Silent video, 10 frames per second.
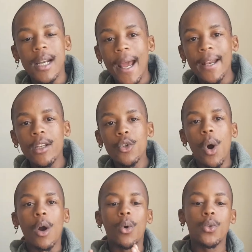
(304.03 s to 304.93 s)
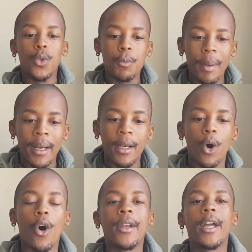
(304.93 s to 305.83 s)
rand, you are going to spend it
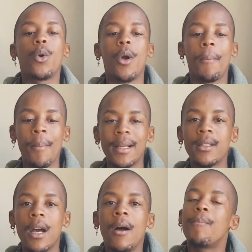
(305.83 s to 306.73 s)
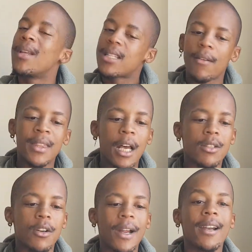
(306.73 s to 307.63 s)
on equipment.
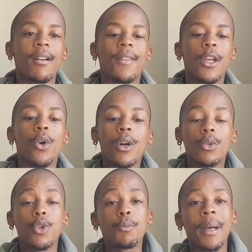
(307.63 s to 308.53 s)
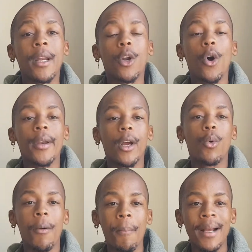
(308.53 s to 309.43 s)
7,000 rand rather, you're going to spend it on
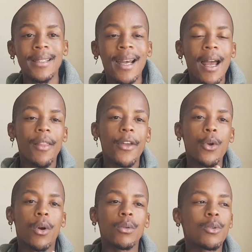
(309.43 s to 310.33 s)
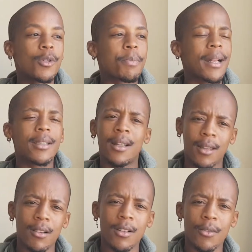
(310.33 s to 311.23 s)
equipment, and then you're going to spend
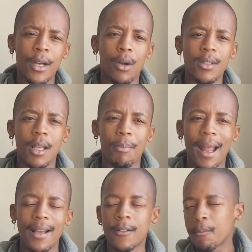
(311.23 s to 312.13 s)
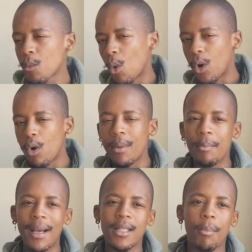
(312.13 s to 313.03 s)
10,000 rand on supplies. What do I mean
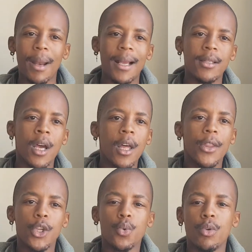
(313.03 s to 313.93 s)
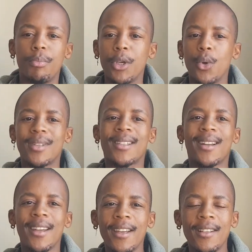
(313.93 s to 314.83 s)
by supplies? This will be your
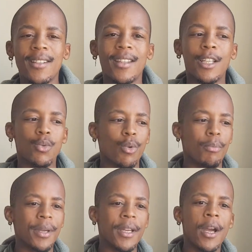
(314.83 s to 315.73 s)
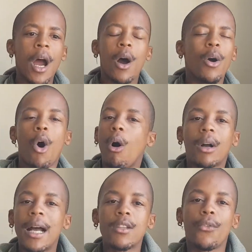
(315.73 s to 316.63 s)
screens, this will be all
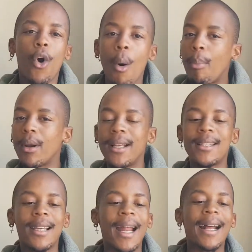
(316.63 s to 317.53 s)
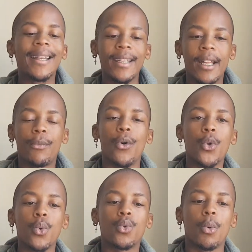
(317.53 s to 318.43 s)
kinds of components that are needed for
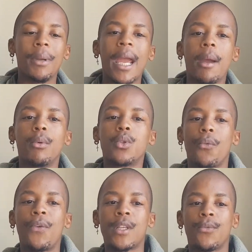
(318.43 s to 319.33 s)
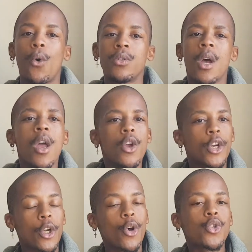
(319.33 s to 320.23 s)
you to be able to fix phones. You
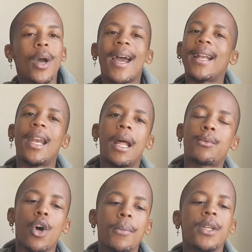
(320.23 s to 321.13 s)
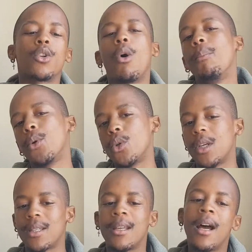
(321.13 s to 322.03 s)
can also add laptops and
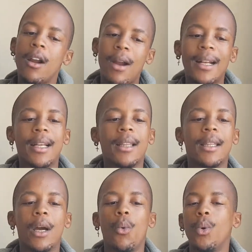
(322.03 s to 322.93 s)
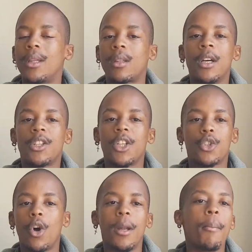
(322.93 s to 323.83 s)
computers right in there with, just
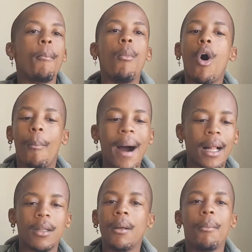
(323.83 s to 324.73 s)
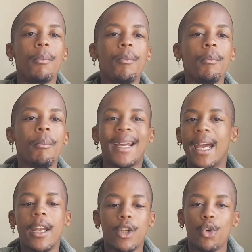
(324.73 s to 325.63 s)
call it mobile
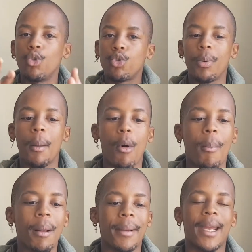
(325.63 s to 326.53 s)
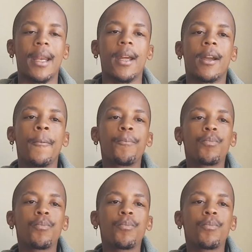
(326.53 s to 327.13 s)
mechanic. You're going to be a mobile mechanic.